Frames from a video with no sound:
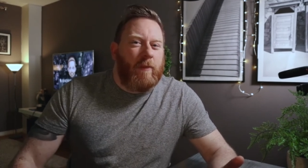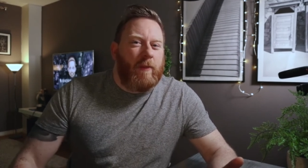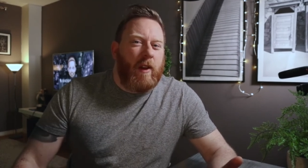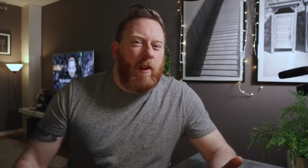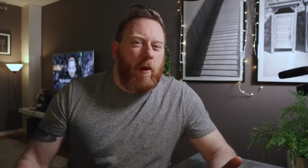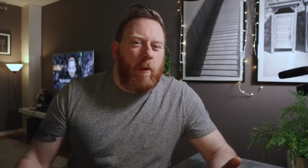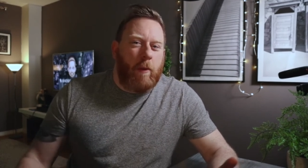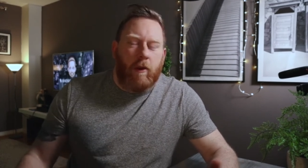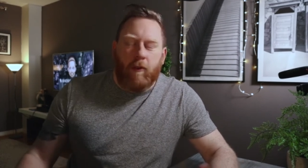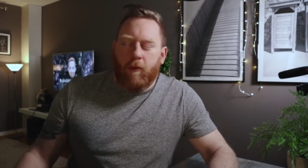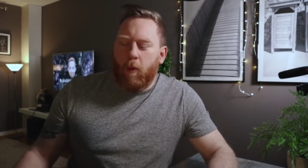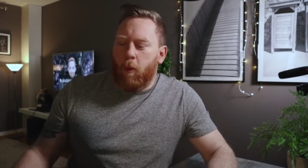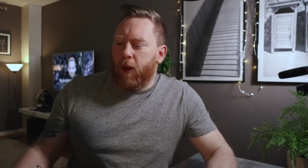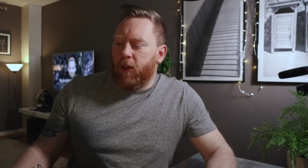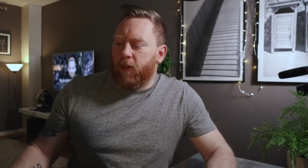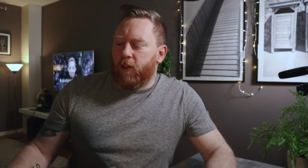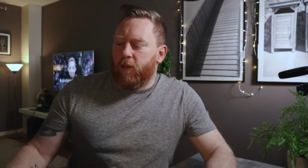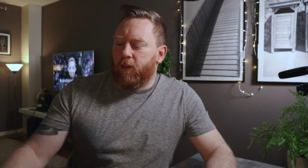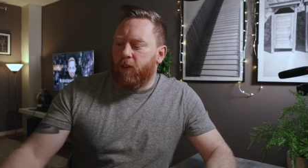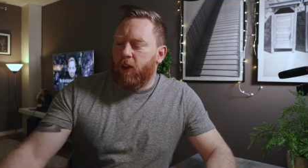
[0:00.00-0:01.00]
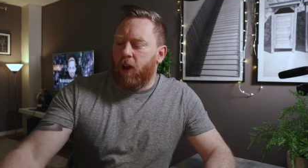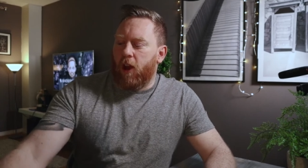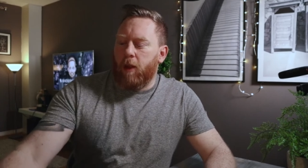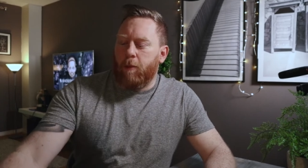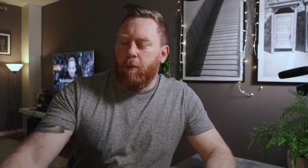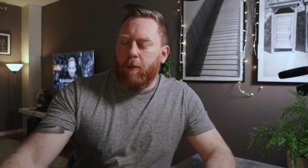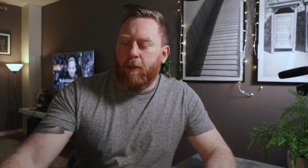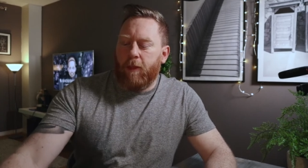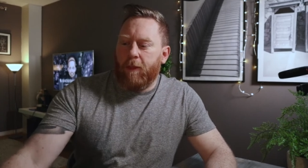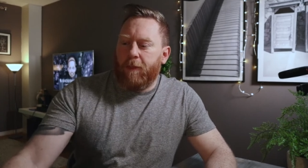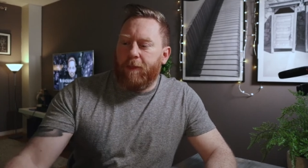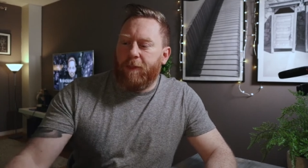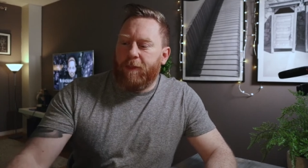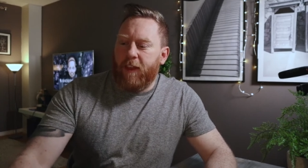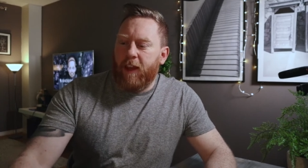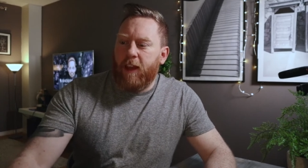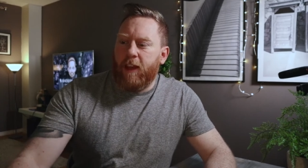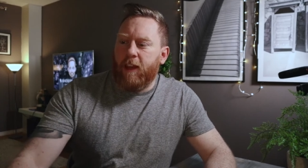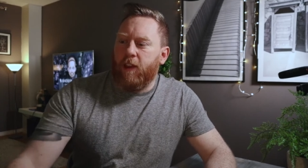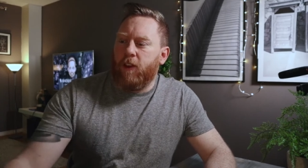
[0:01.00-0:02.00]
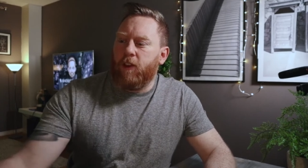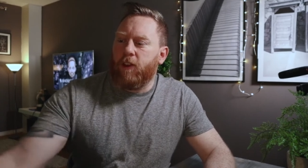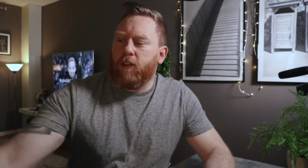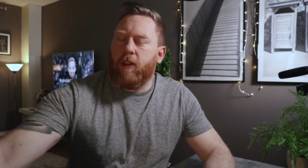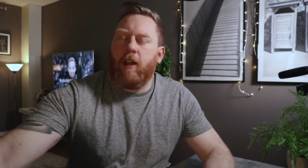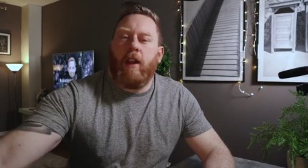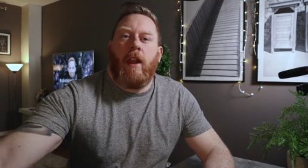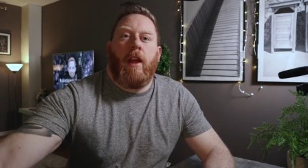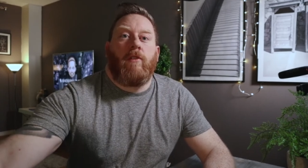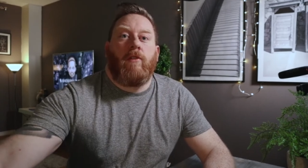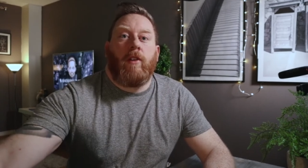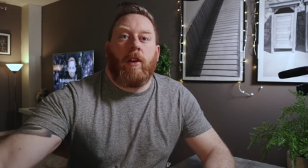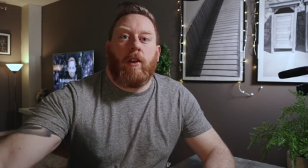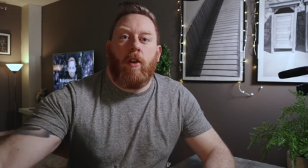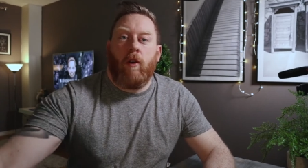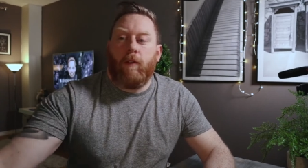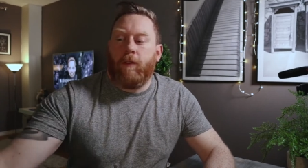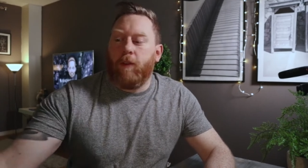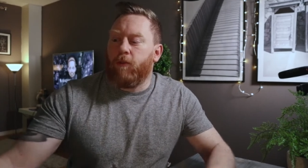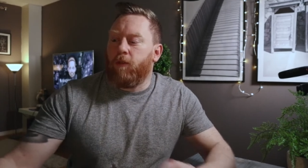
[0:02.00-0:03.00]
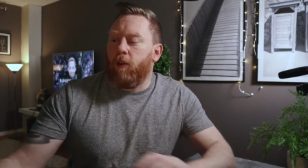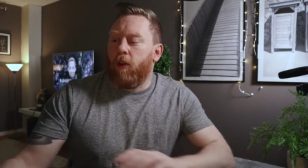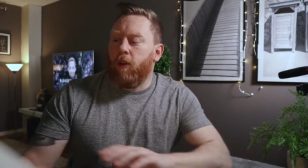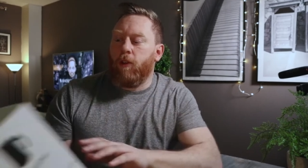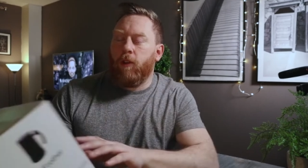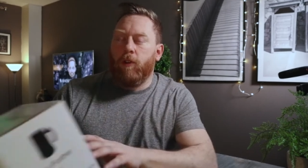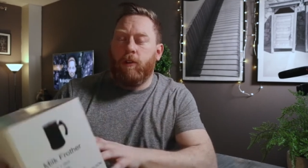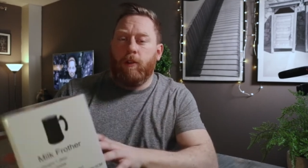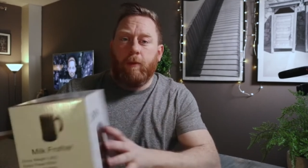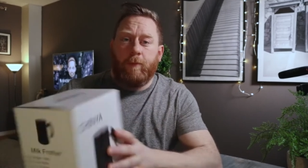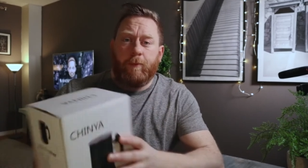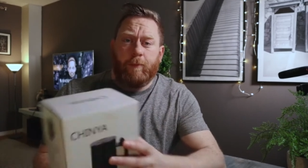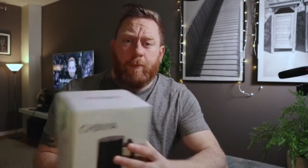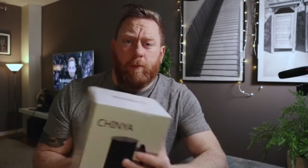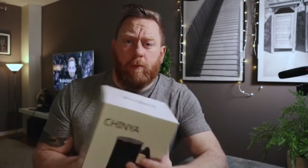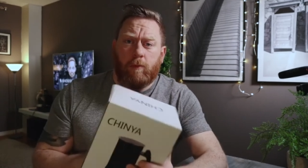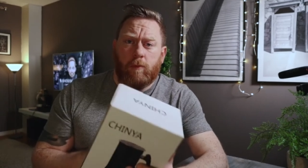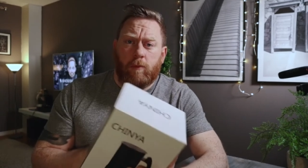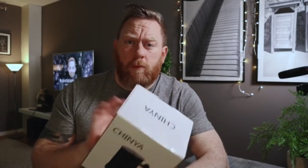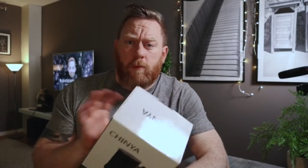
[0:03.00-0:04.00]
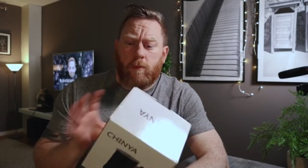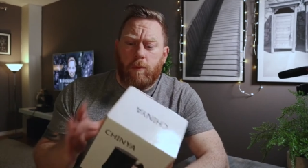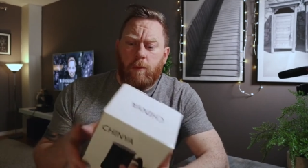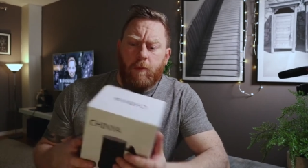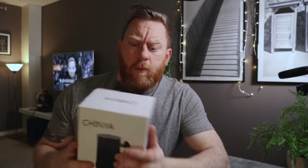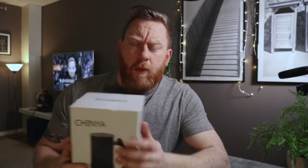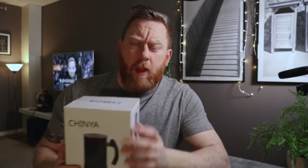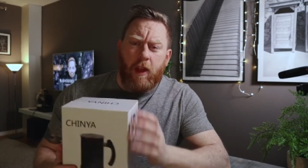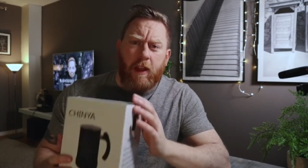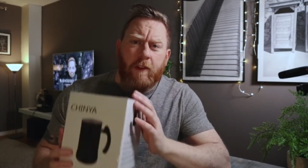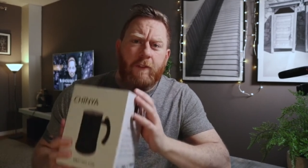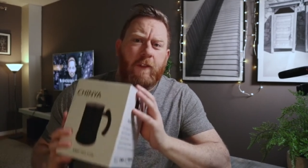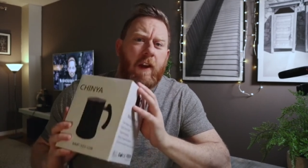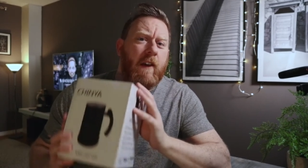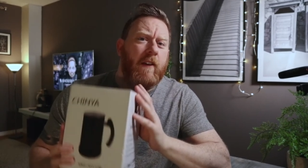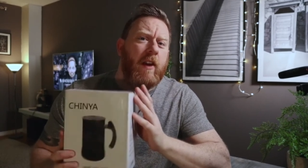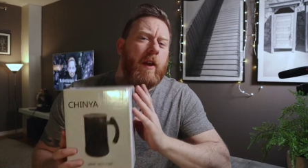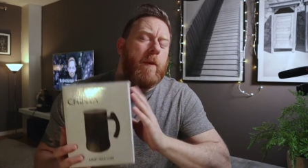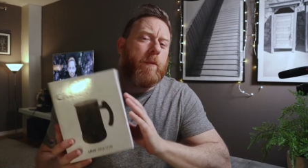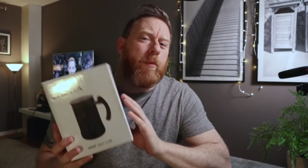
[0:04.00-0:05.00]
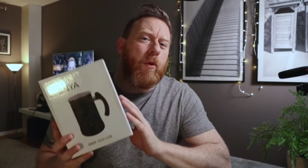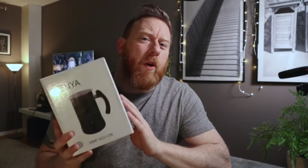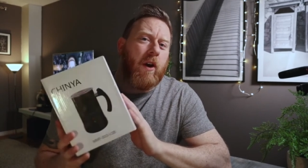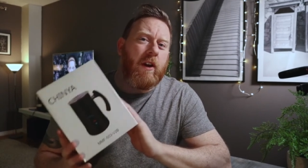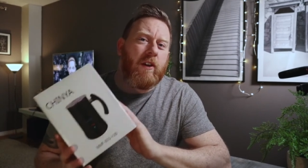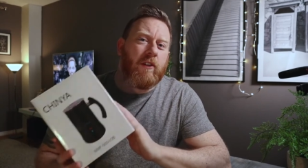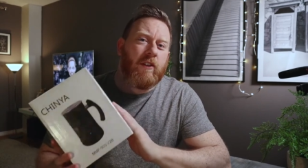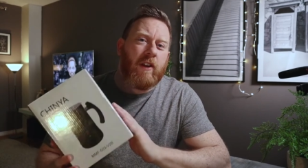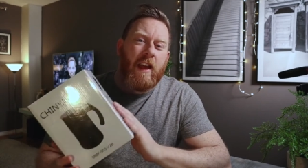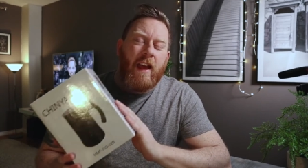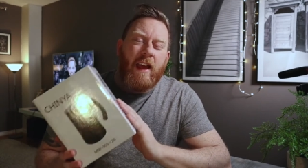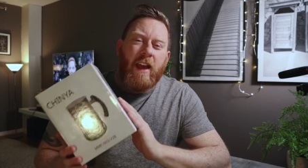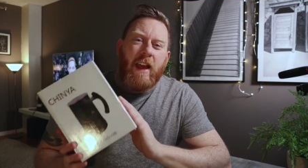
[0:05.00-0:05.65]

they're a bit of a waste of time. These electric coffee frothers, they vary in price,